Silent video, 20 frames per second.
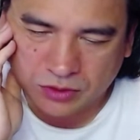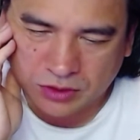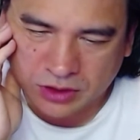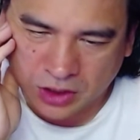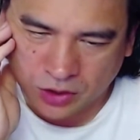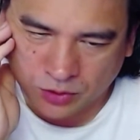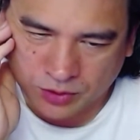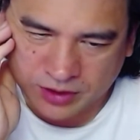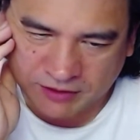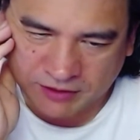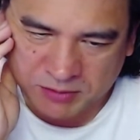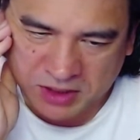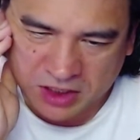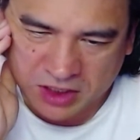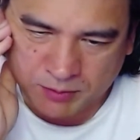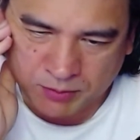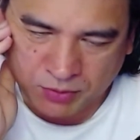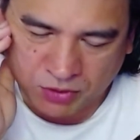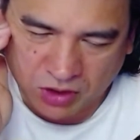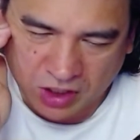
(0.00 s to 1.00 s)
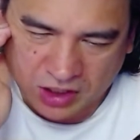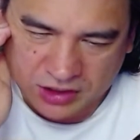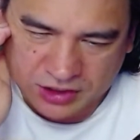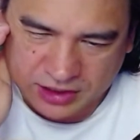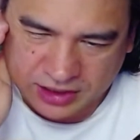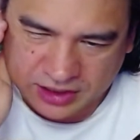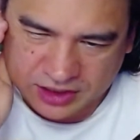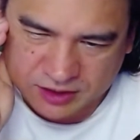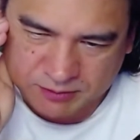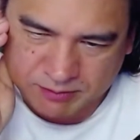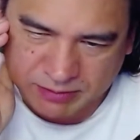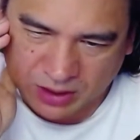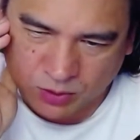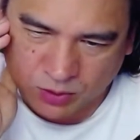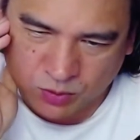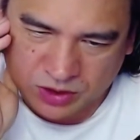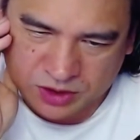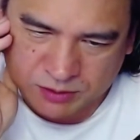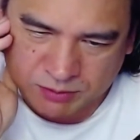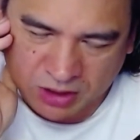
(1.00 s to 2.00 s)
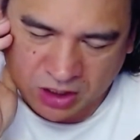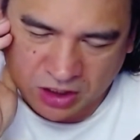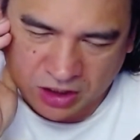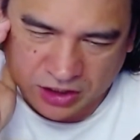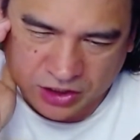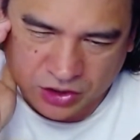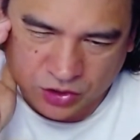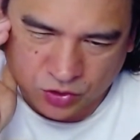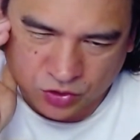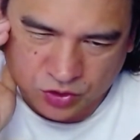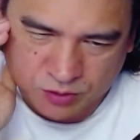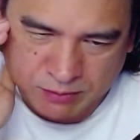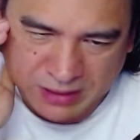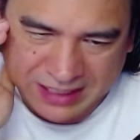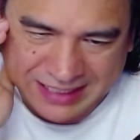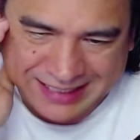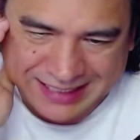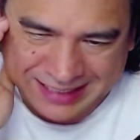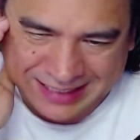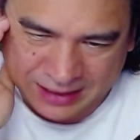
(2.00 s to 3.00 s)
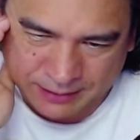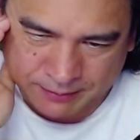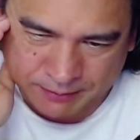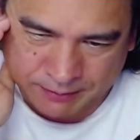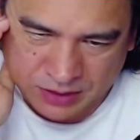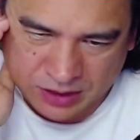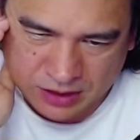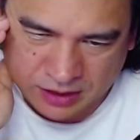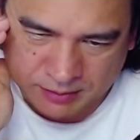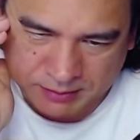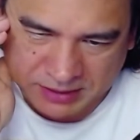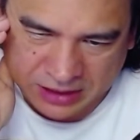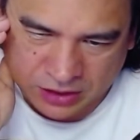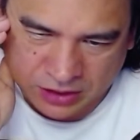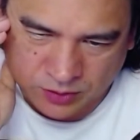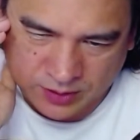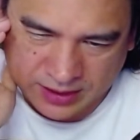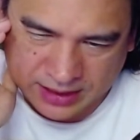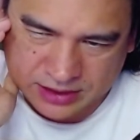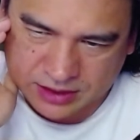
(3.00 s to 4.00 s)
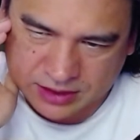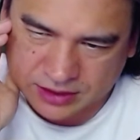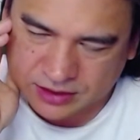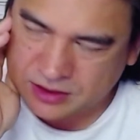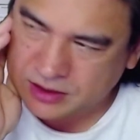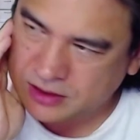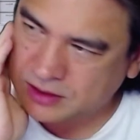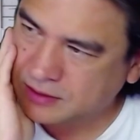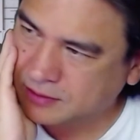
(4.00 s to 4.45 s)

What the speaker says: No, give me the process by which molecules become amino acids.